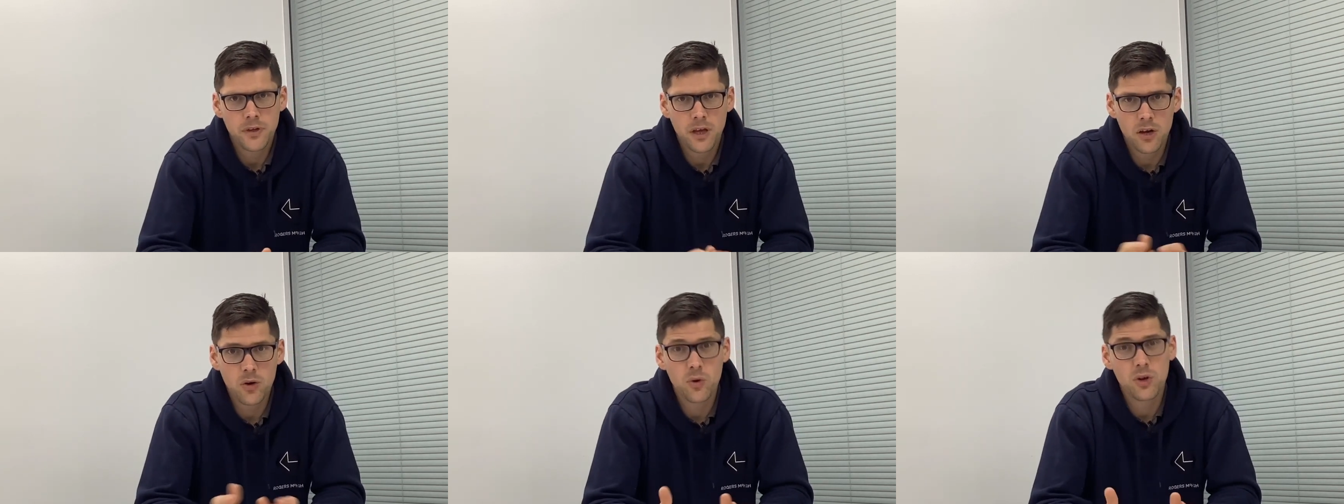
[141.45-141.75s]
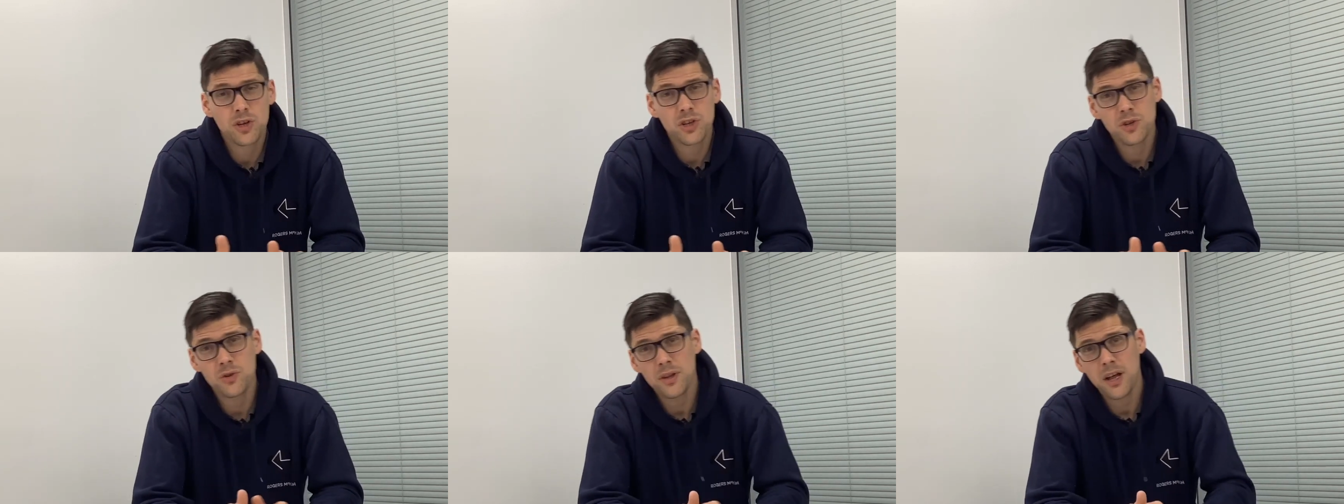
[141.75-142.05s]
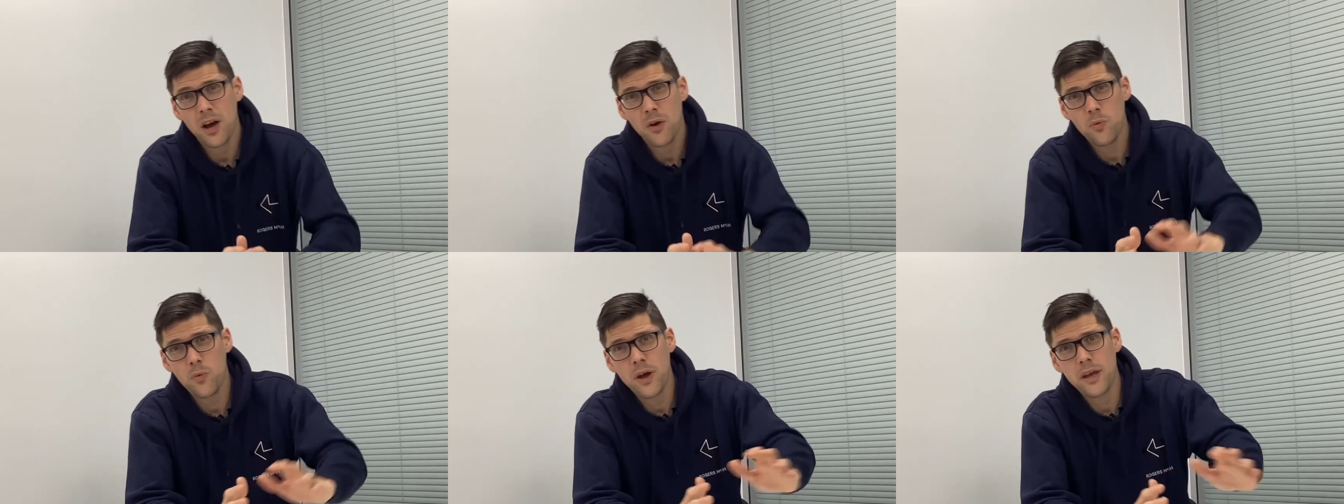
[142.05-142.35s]
and I want to do
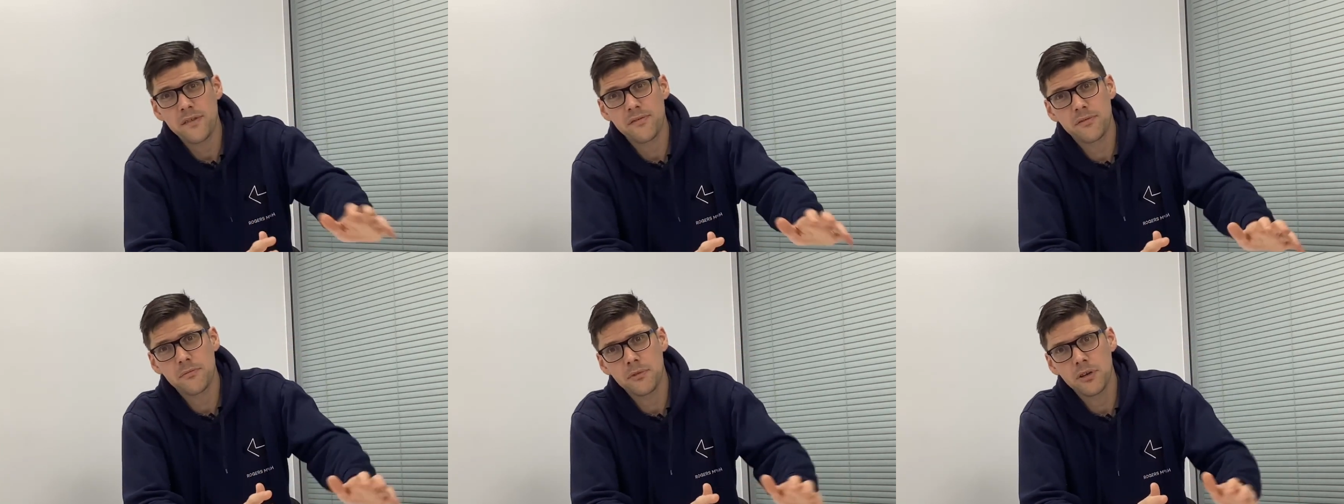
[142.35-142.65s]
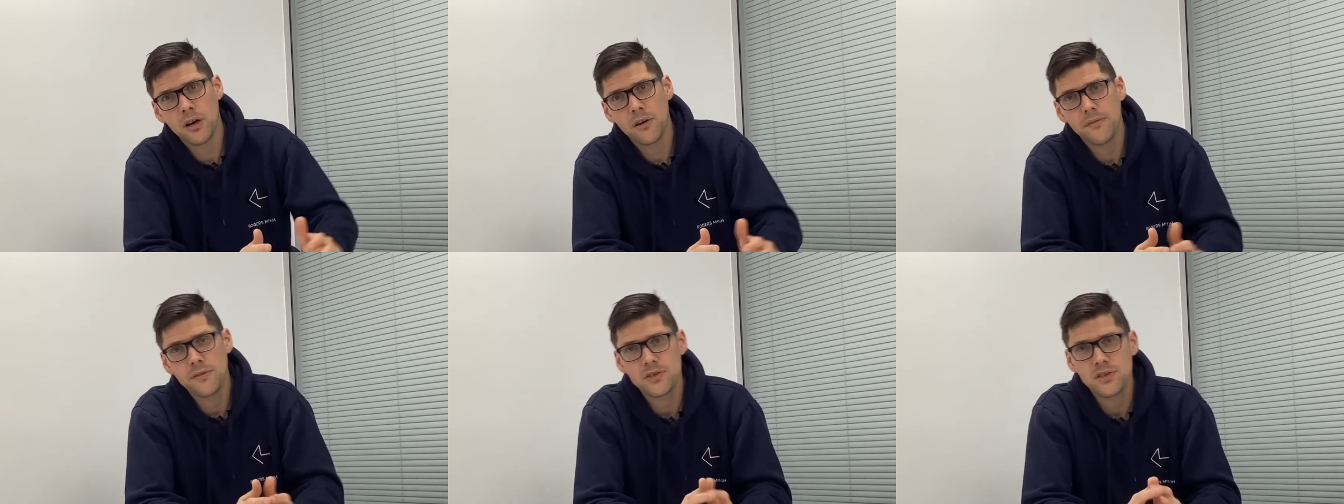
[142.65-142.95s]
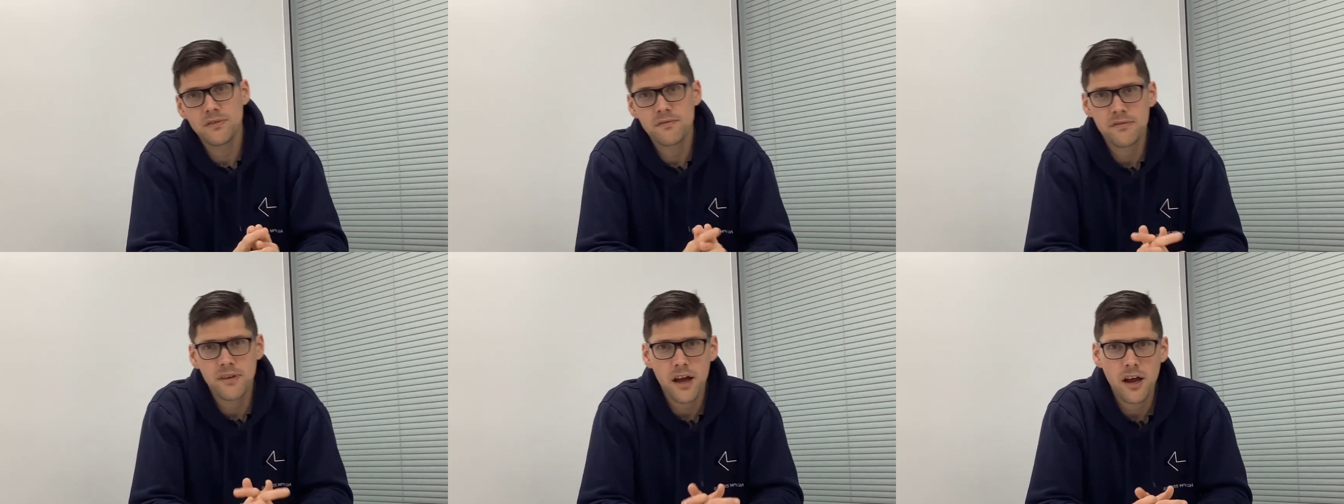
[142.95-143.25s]
that away from the
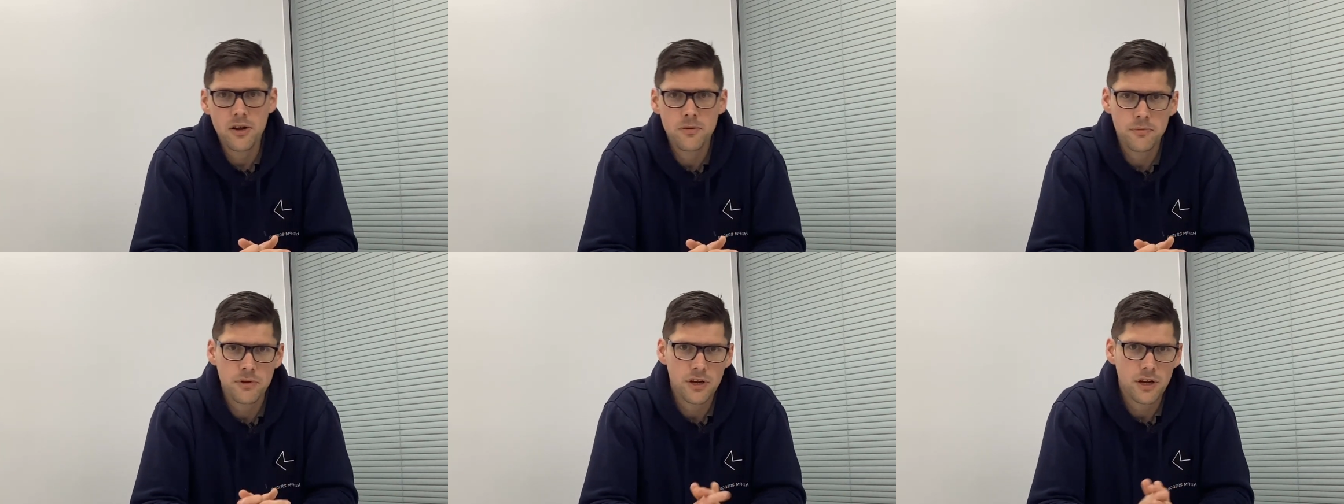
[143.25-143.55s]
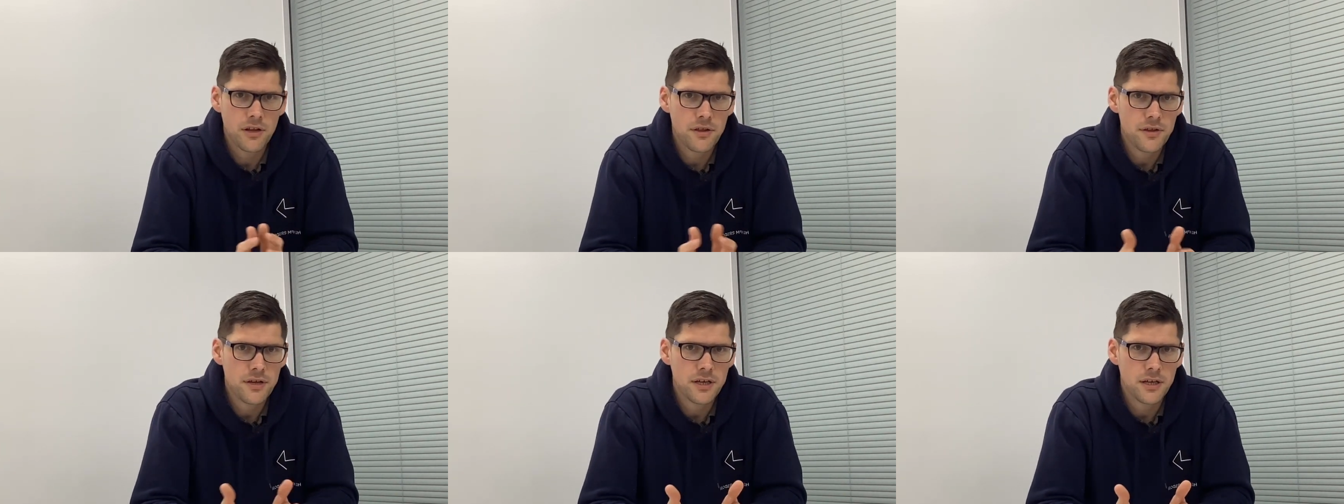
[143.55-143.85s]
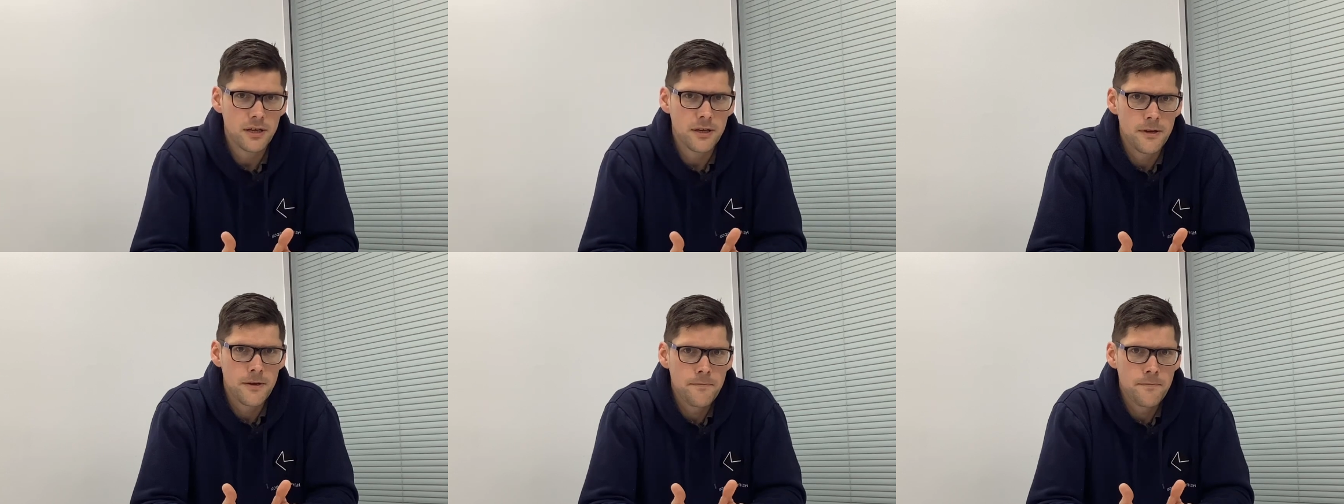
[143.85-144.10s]
office environment. And I think